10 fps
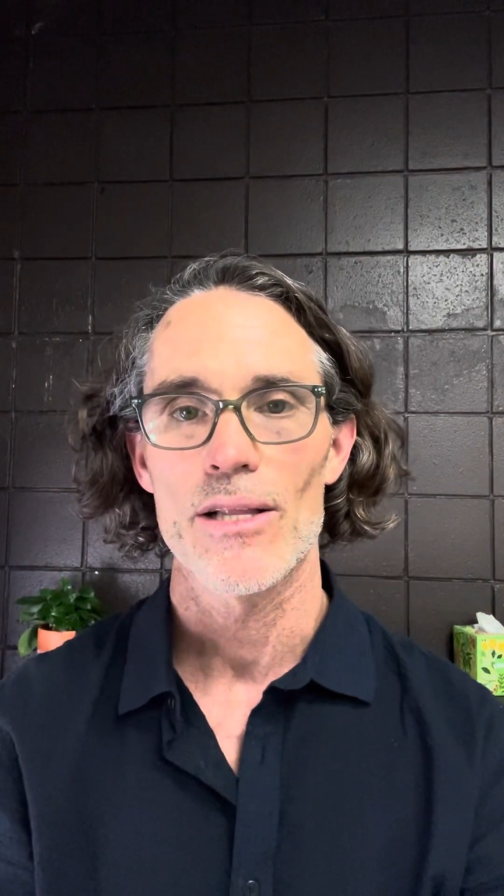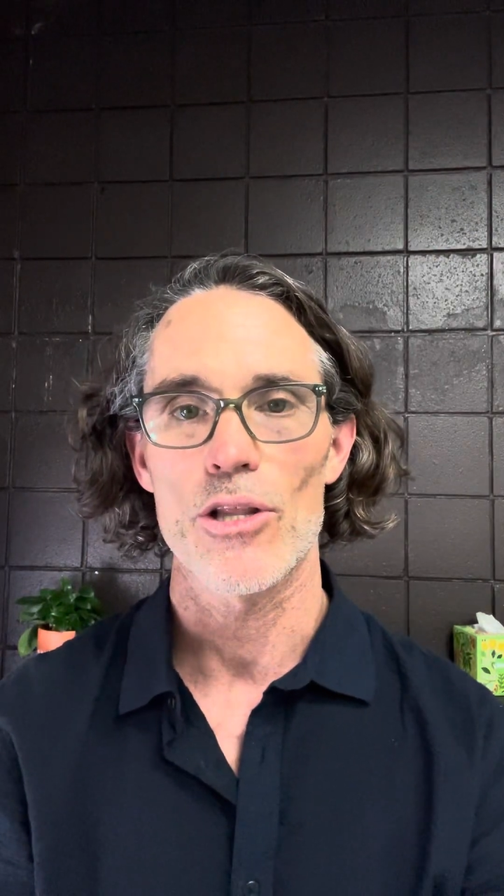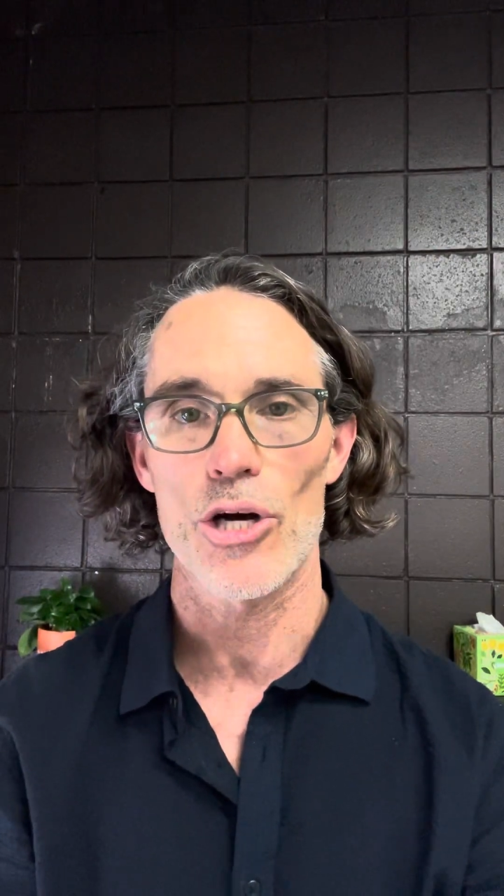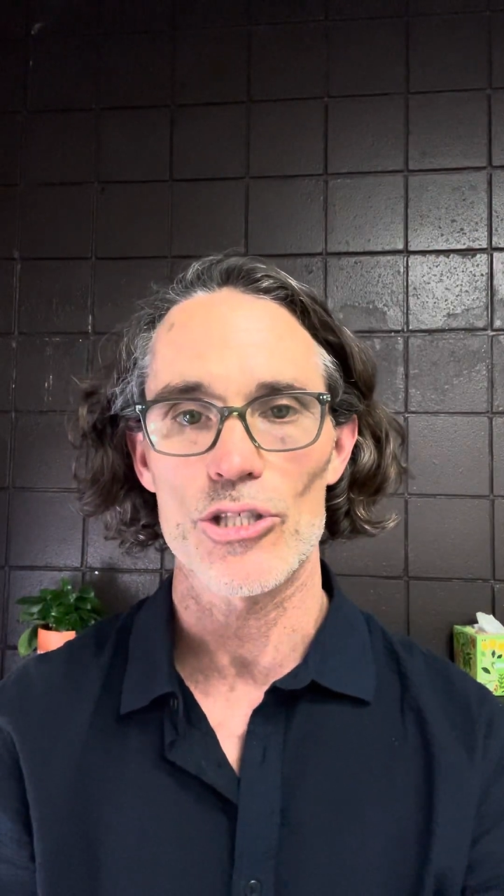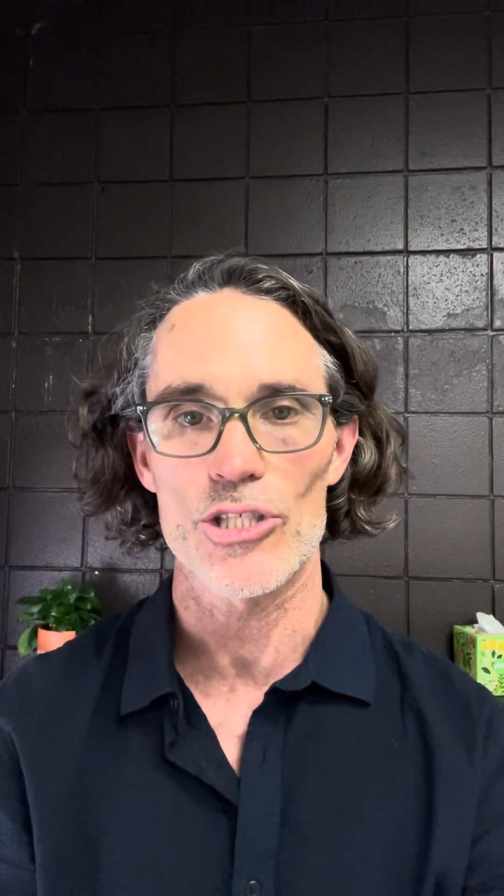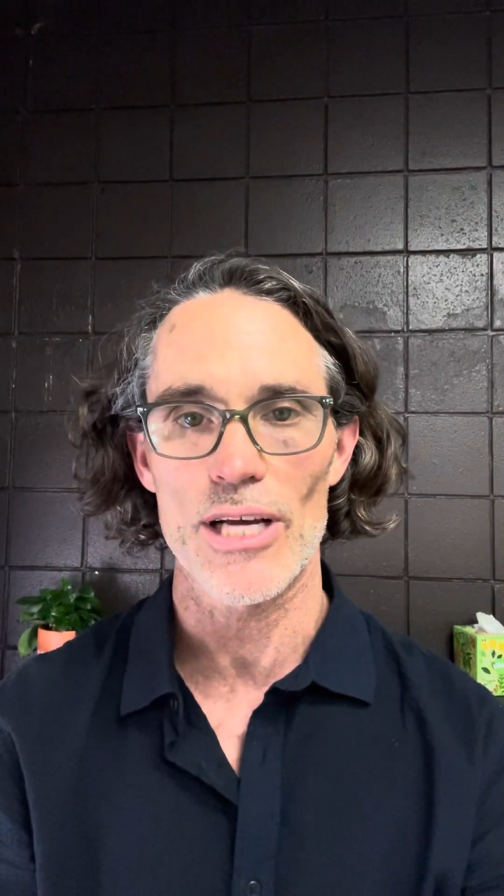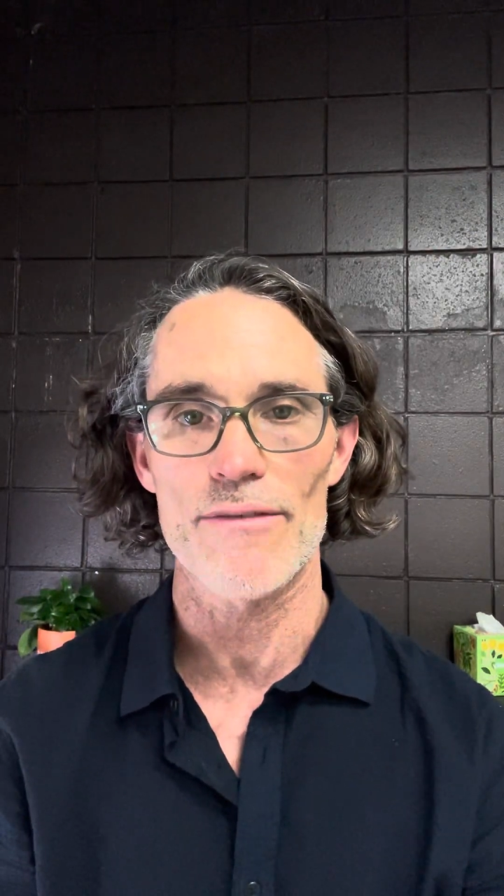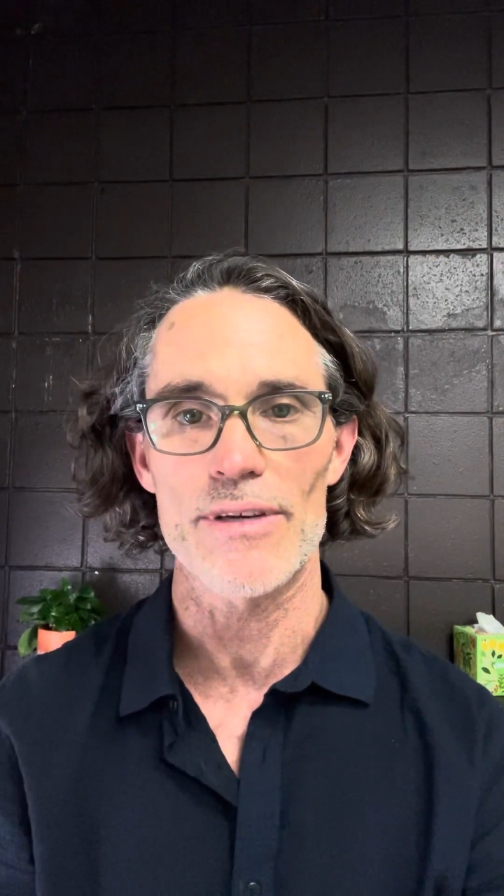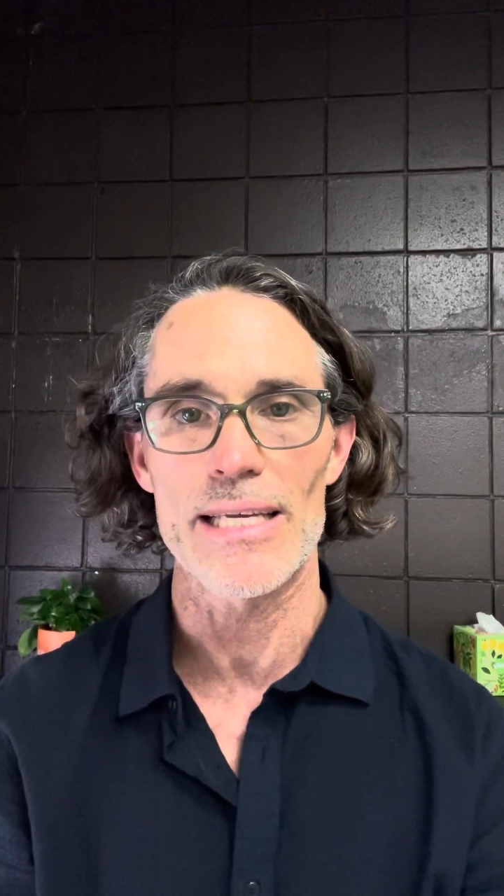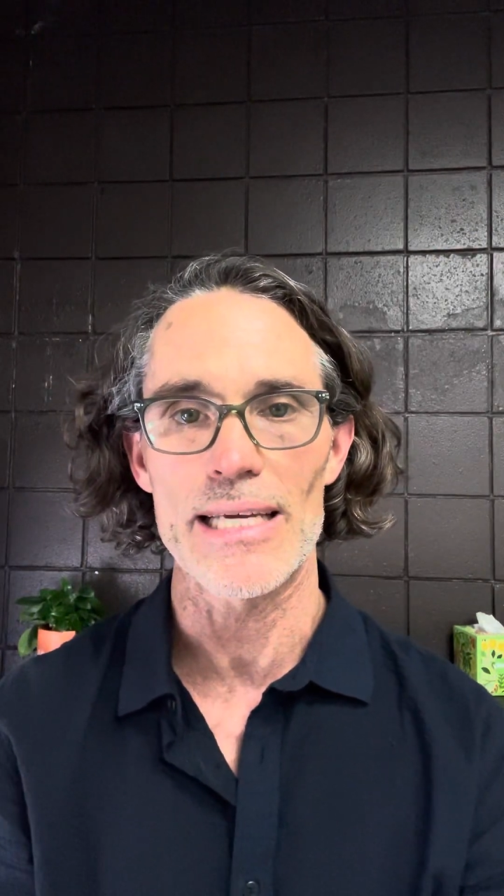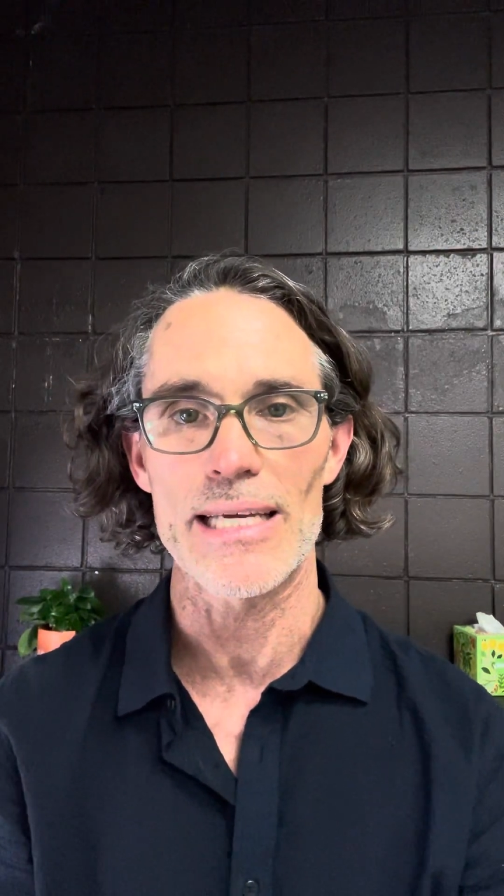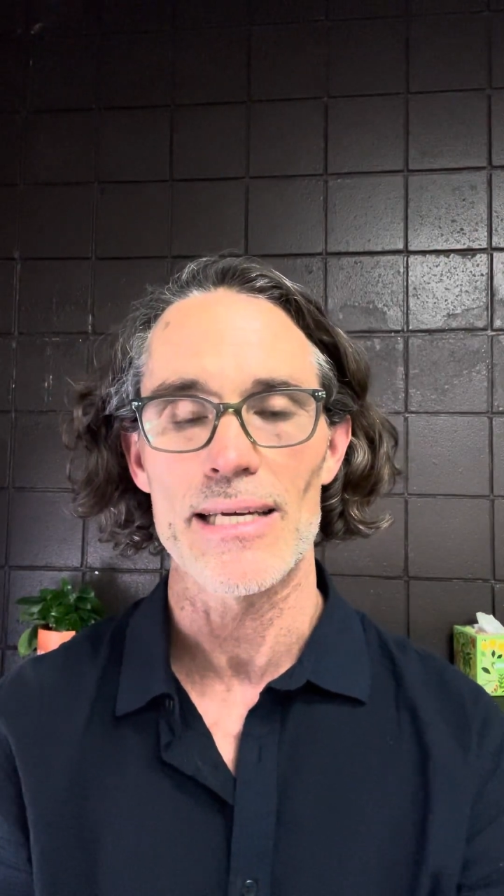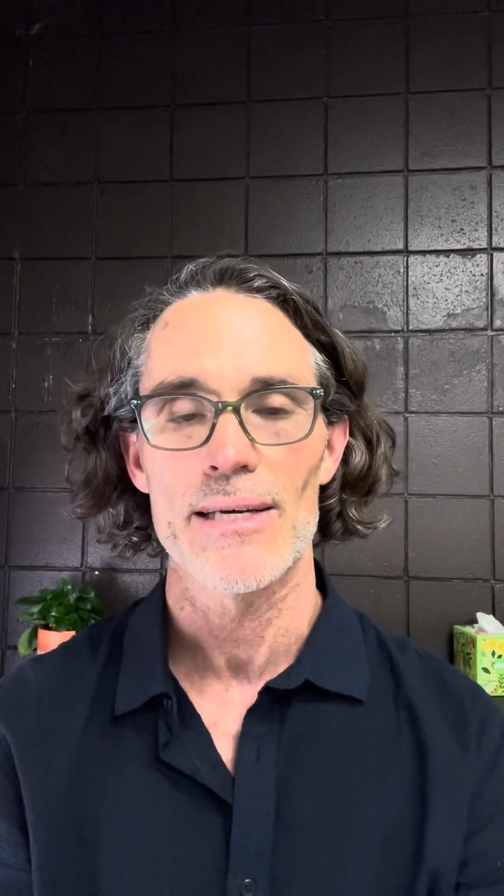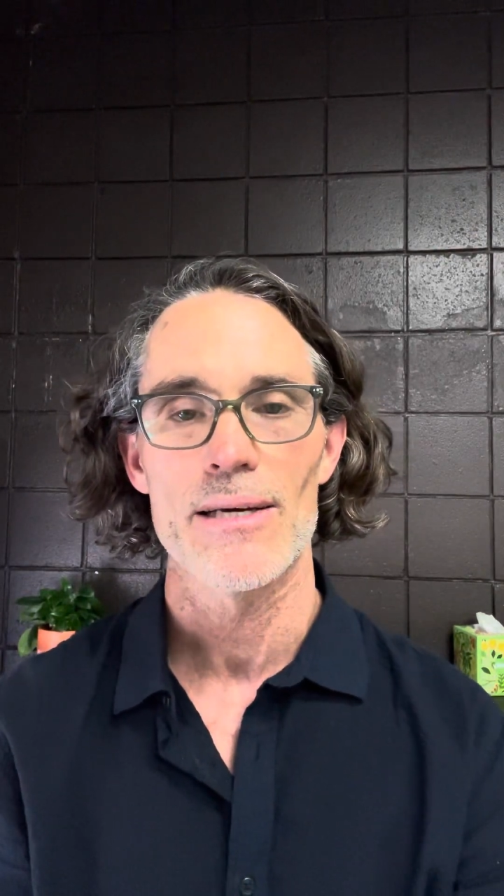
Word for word: longevity,